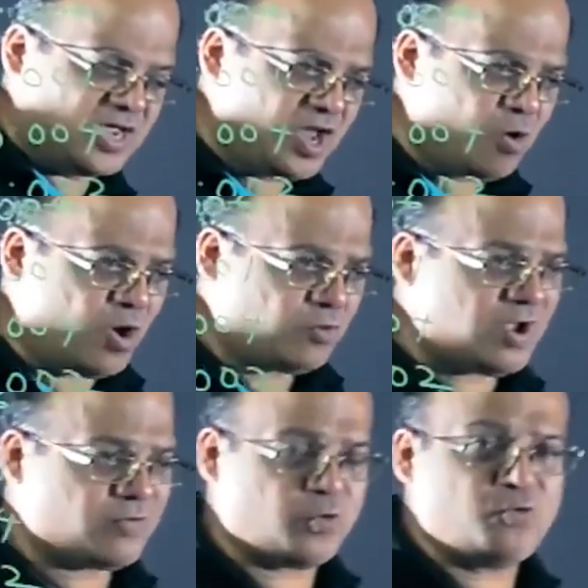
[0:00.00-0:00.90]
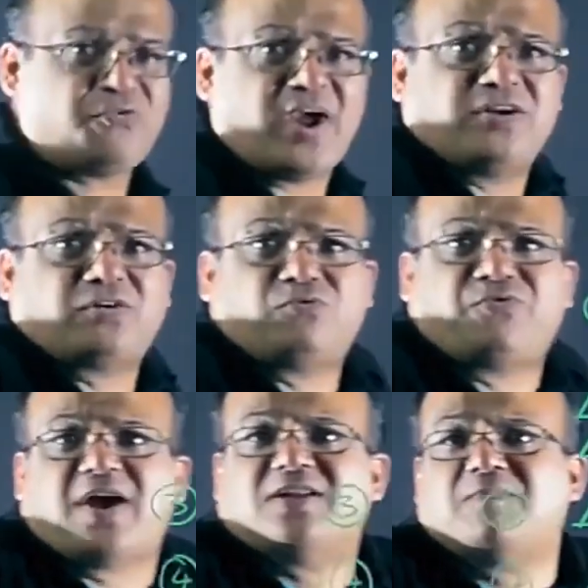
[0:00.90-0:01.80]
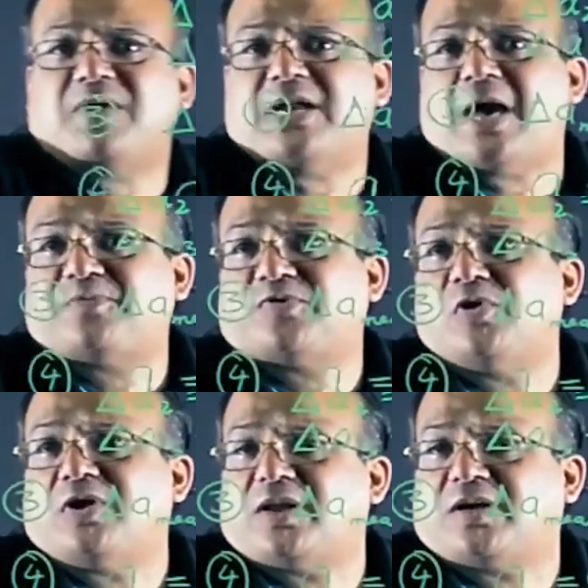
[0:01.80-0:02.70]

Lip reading: Now what we have to do to find the mean absolute